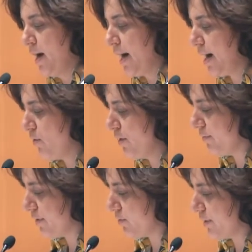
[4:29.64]

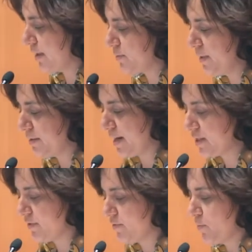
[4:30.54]
However, what has been
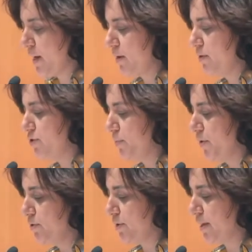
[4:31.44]
transferred from language to
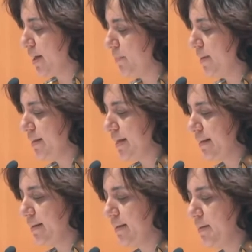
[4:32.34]
music can be
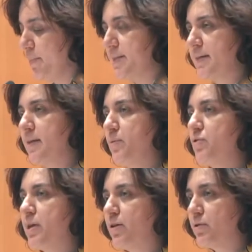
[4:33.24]
detected in the Byzantine
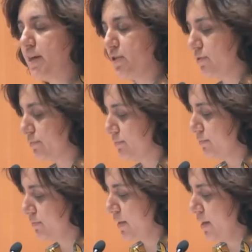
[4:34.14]
music notation.
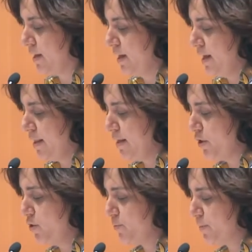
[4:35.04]
The
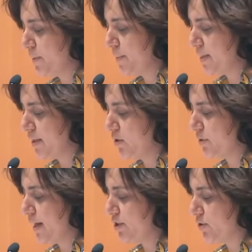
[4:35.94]
neumes of the Byzantine
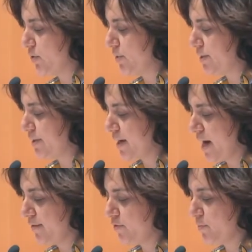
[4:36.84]
notation, which
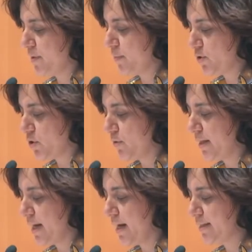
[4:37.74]
derived from the
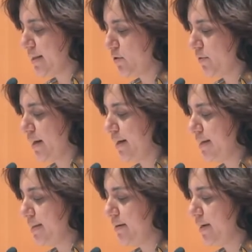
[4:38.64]
prosodic accent of the
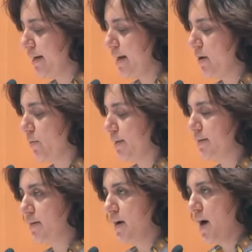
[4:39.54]
Hellenistic Greek language,